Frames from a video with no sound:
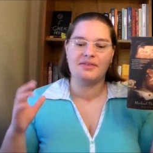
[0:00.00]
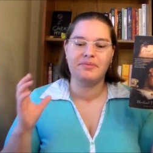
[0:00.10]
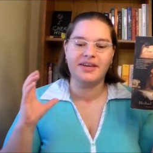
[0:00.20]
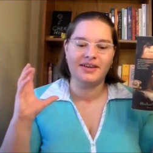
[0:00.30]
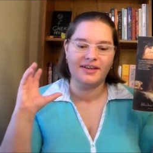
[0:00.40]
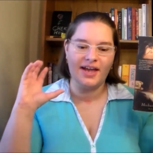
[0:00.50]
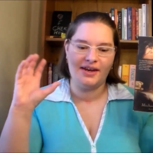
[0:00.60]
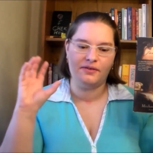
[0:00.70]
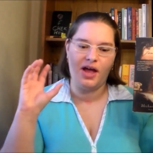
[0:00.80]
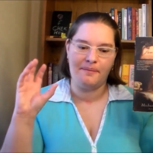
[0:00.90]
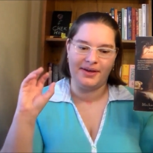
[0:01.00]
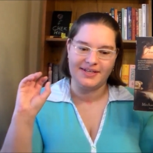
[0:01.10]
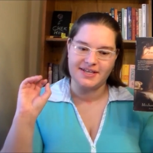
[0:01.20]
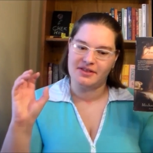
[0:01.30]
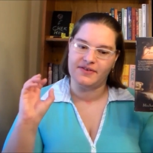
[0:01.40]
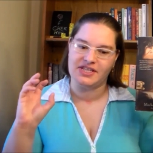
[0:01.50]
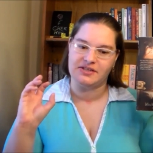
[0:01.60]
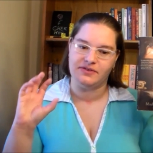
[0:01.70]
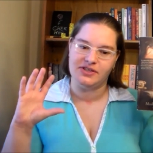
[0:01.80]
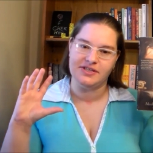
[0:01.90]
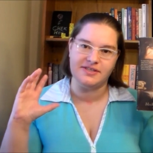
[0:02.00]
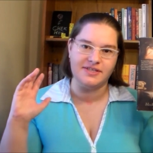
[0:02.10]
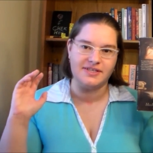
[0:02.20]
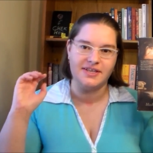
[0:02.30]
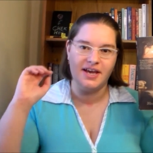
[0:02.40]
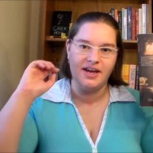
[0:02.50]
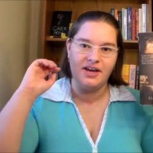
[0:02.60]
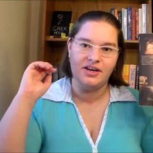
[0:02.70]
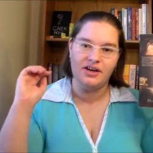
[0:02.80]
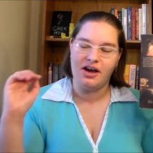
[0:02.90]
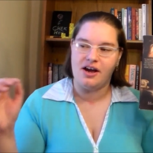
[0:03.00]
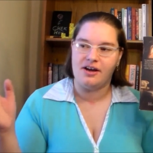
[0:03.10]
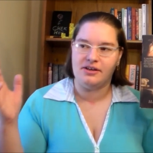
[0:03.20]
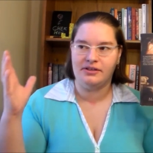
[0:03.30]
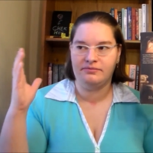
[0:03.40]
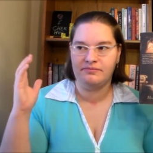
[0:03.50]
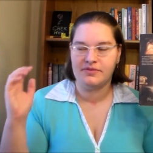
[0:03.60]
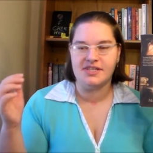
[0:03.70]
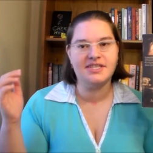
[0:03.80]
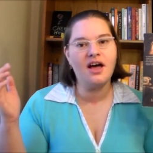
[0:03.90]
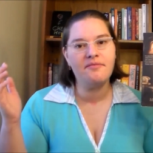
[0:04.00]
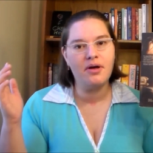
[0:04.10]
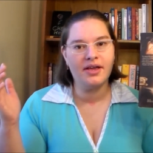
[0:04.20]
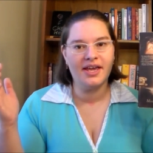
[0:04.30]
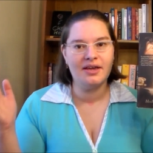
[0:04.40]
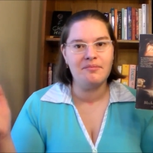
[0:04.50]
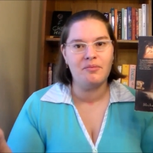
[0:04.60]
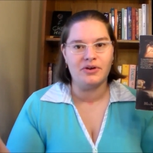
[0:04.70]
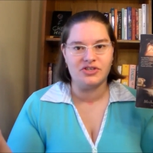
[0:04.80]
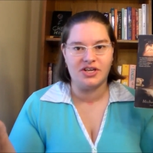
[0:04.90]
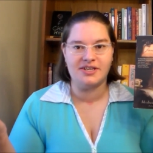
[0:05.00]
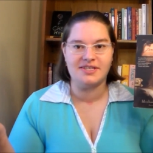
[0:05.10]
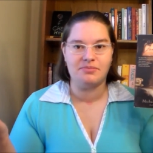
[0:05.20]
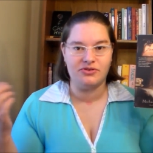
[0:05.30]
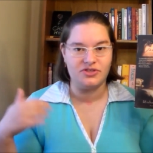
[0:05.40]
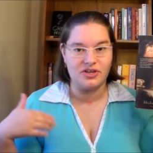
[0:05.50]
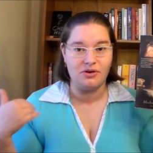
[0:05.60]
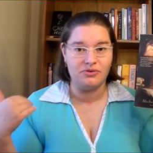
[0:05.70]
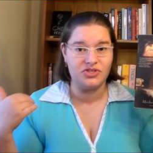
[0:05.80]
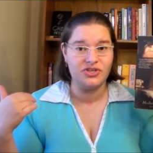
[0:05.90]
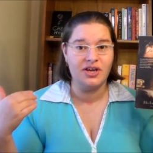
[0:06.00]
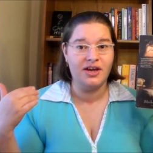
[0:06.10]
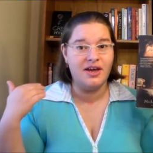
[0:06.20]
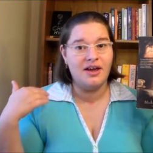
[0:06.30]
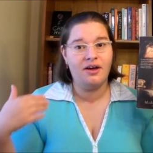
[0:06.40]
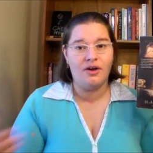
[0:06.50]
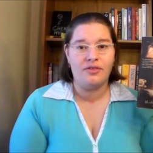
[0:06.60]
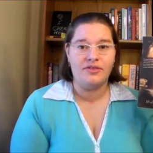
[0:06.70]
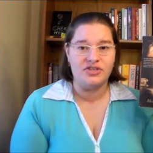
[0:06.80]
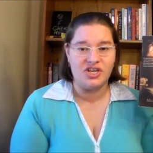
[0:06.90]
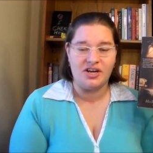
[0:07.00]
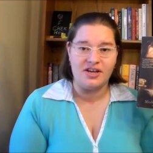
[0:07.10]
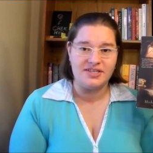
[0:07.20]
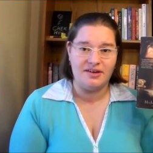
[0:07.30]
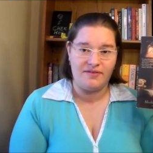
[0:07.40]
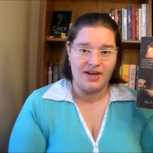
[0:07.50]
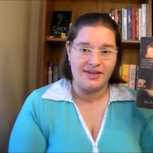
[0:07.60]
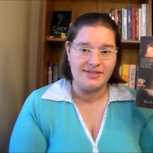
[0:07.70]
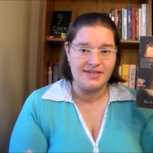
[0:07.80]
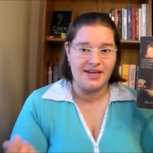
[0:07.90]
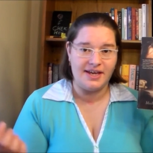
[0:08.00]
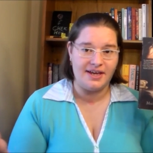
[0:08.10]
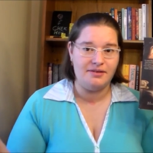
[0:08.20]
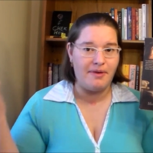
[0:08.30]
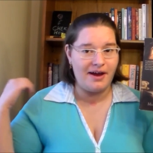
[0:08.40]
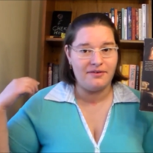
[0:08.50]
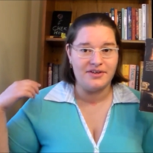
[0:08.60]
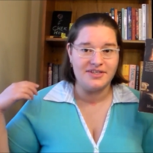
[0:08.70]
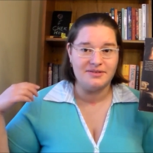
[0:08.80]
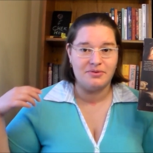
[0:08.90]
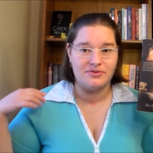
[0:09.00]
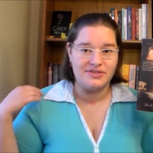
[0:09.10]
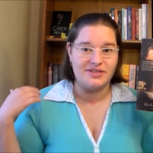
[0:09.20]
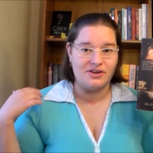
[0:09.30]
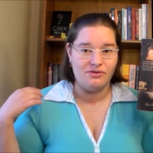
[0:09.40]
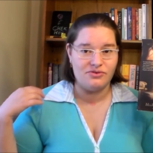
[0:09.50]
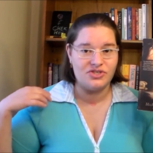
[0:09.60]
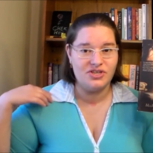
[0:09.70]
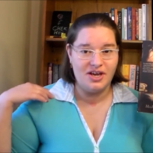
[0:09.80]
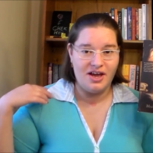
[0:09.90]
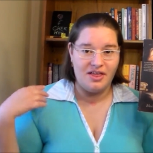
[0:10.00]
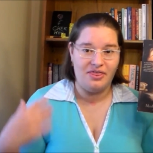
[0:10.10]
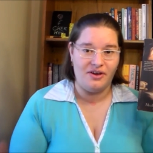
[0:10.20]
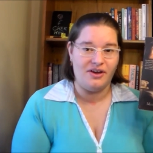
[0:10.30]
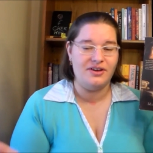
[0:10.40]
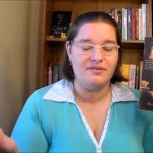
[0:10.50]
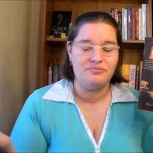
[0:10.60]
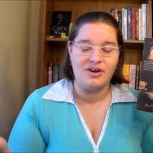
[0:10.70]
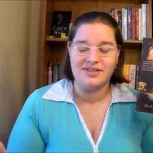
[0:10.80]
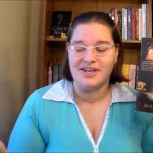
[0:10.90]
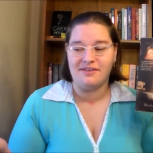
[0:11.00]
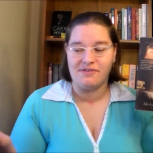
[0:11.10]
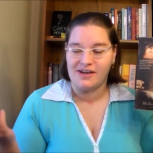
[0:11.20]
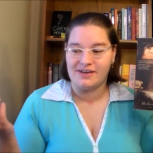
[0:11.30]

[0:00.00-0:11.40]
And the big kind of climax of the festival is this the softball game where Jane is supposed to coach the Jane Austen fans and Byron is supposed to coach the Bronte